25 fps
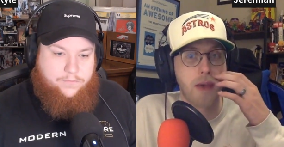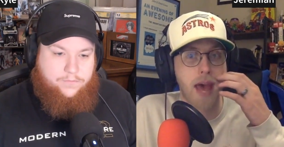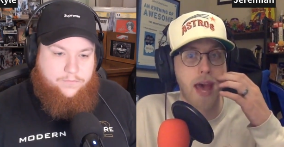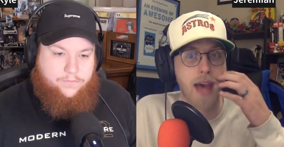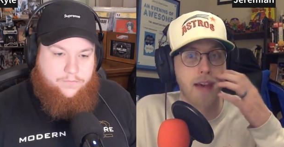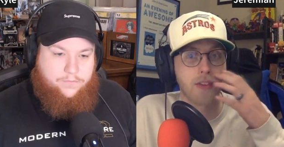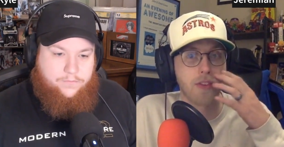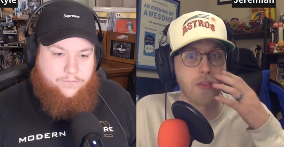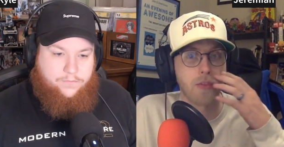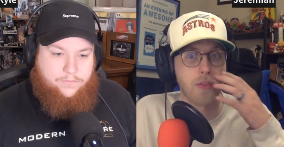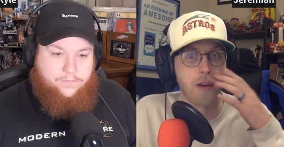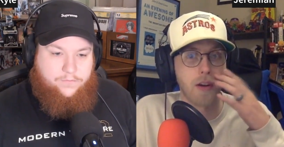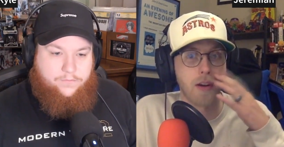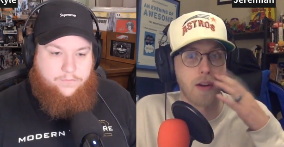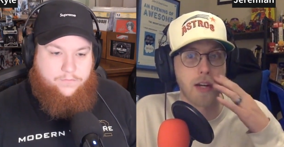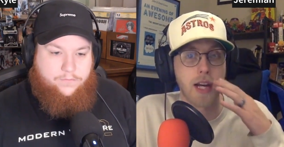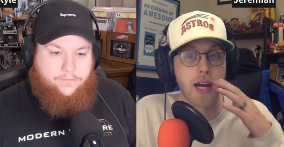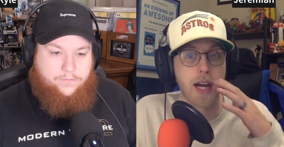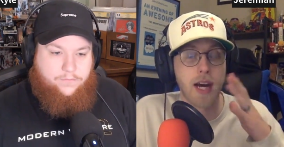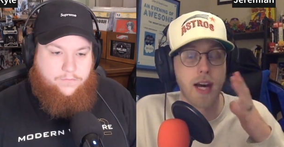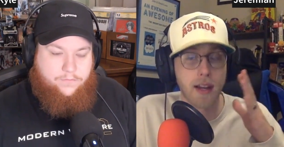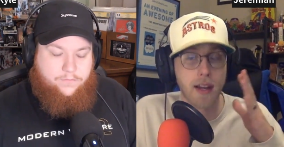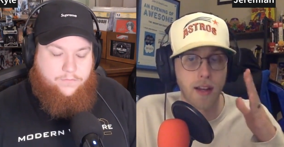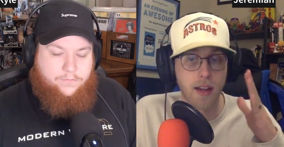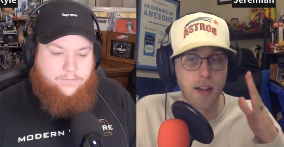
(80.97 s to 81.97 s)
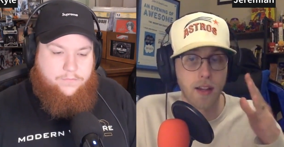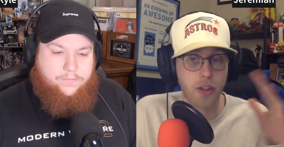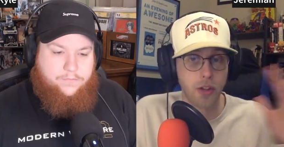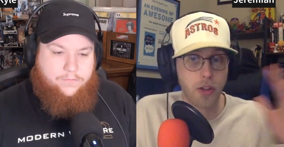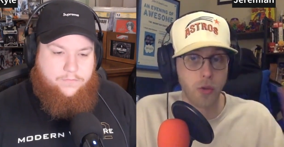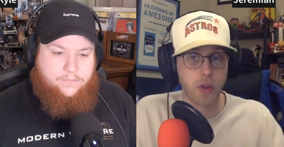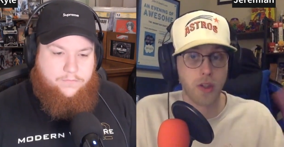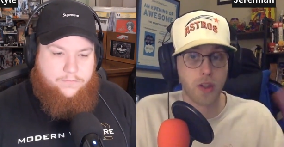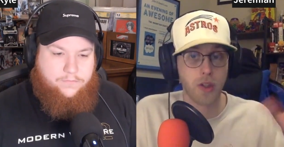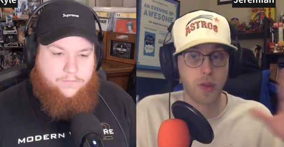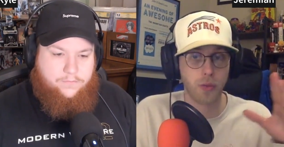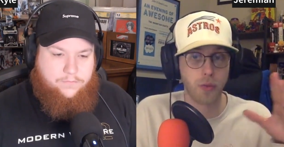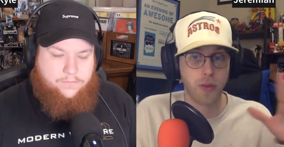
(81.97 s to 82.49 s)
Speaker 1: Pax Americana, you
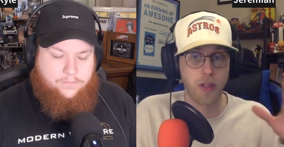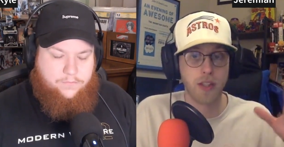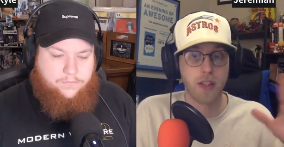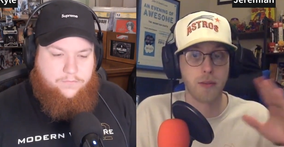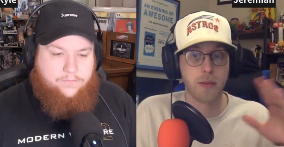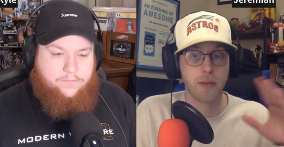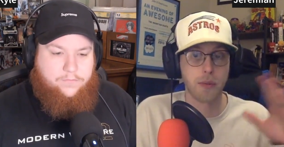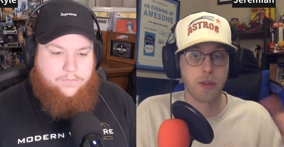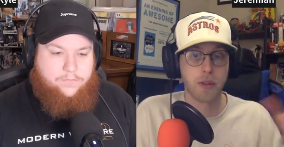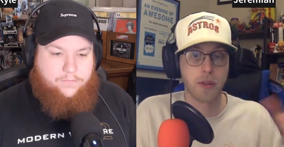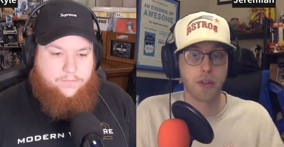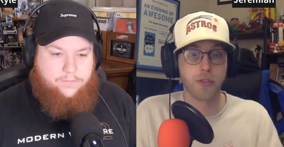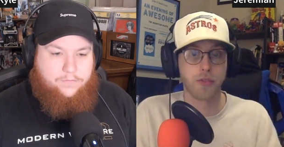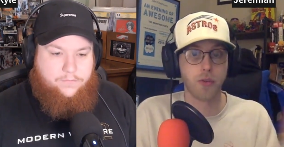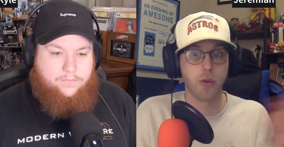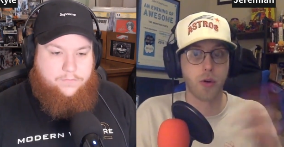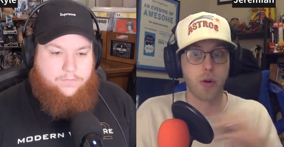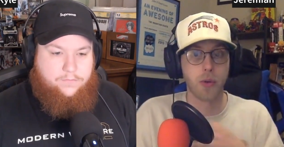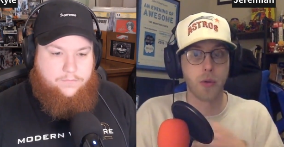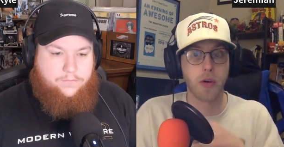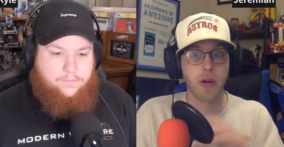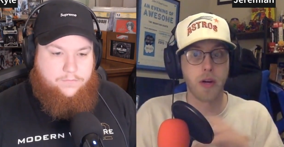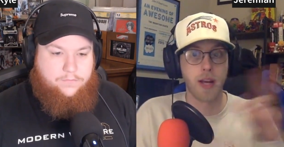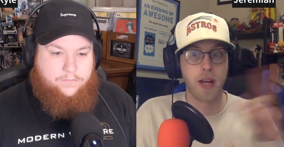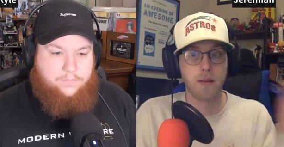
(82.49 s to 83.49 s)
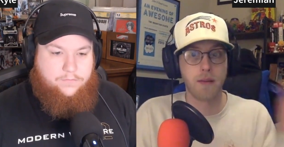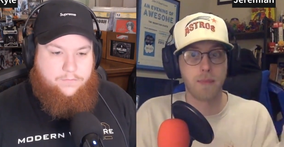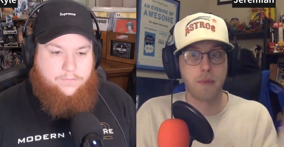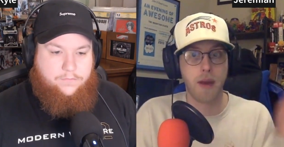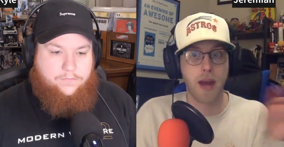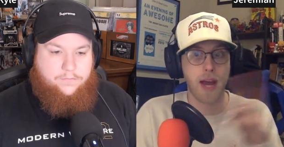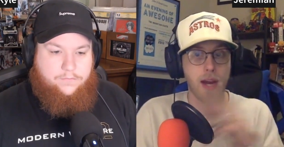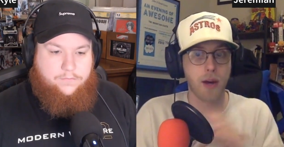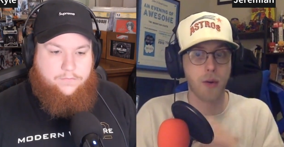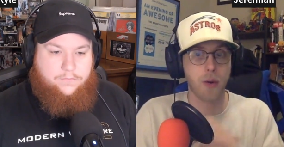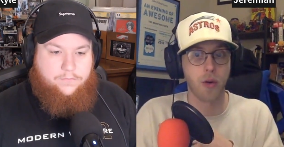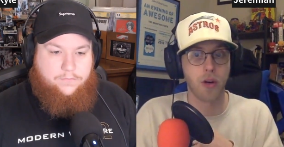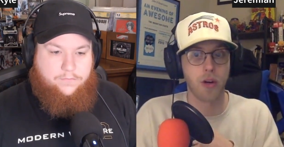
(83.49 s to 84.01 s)
can read the book forward and
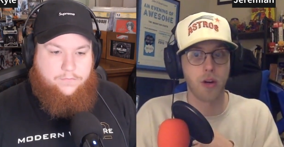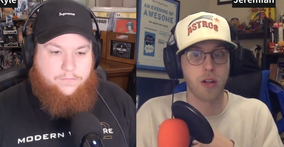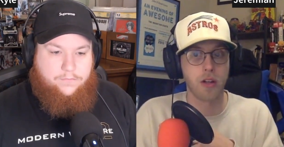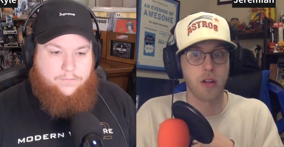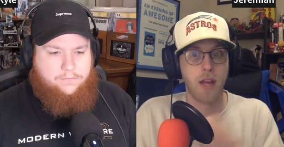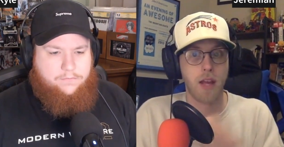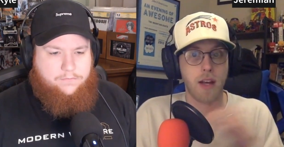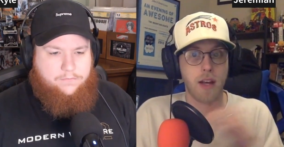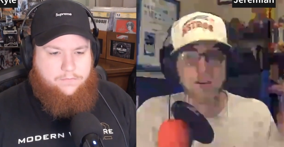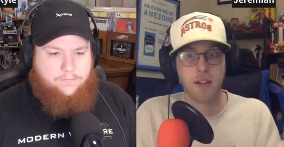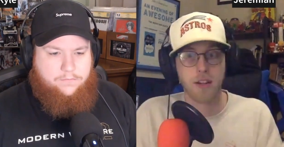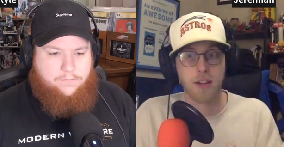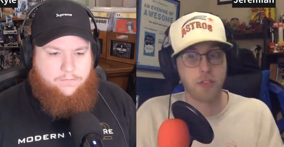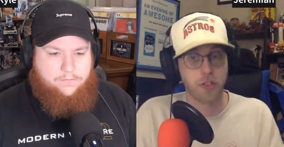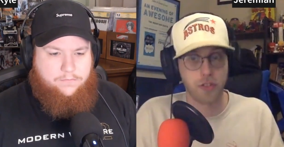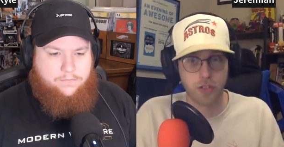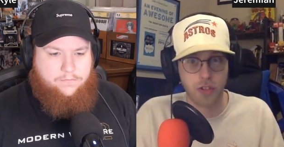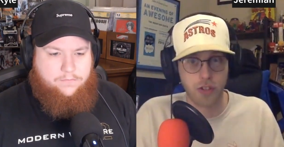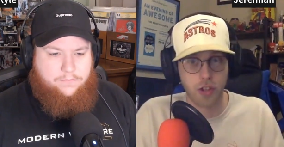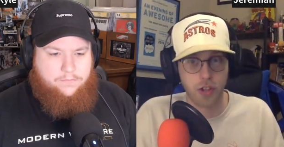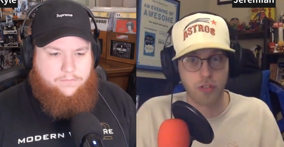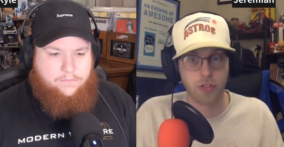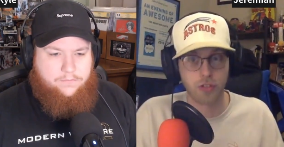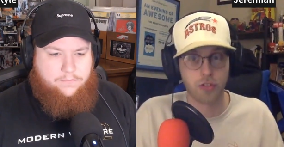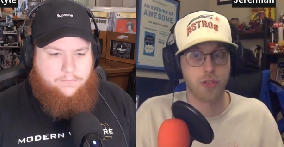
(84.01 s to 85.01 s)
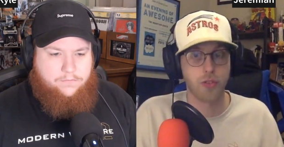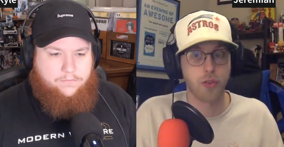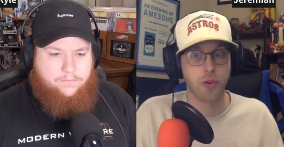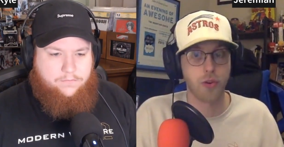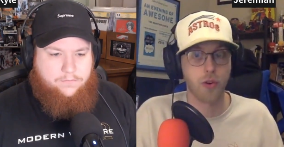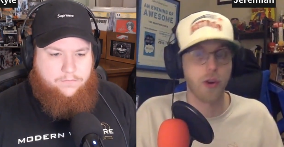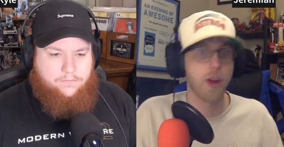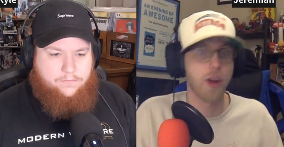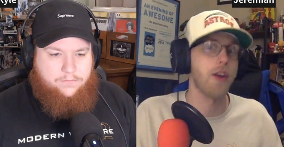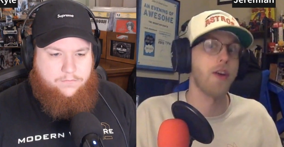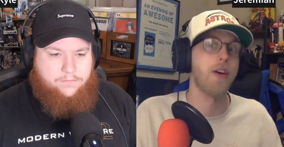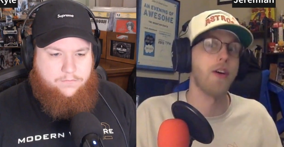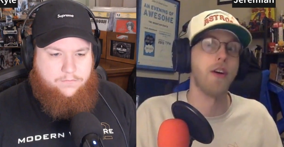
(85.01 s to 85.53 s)
backward, and it doesn't change the
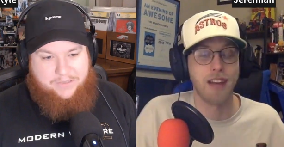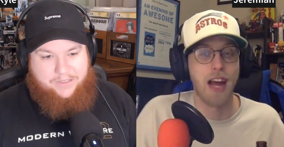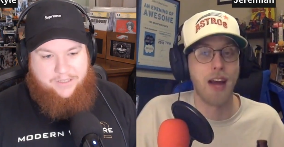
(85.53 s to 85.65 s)
story at all.